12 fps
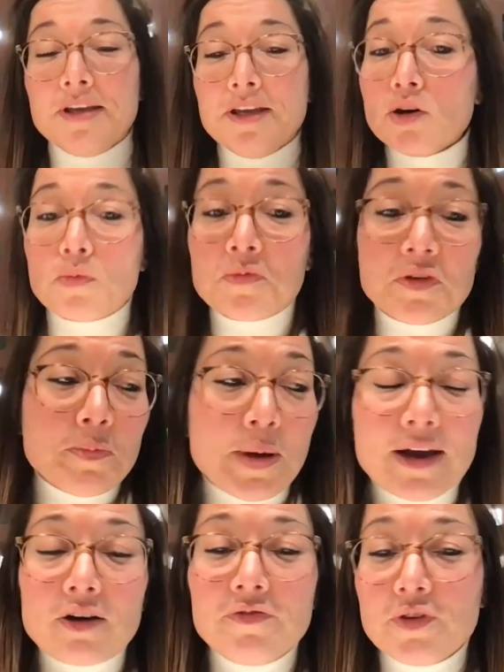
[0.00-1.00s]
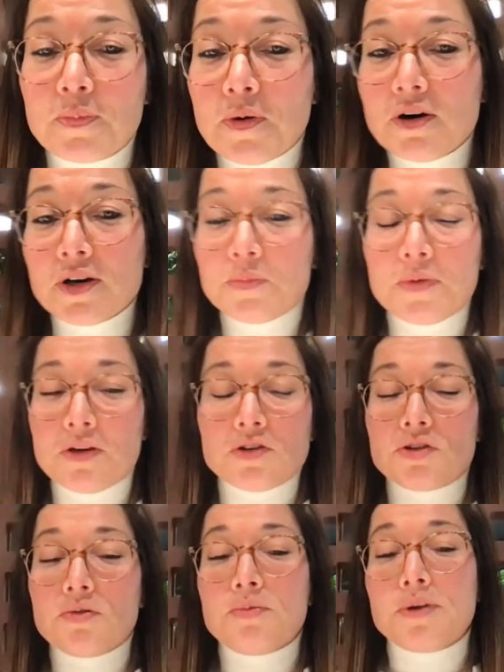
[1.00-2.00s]
in your, the back of your pocket
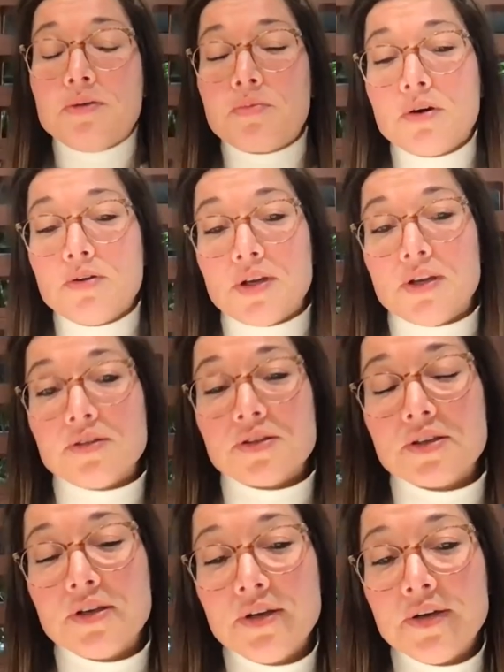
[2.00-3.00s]
because you already wrote it.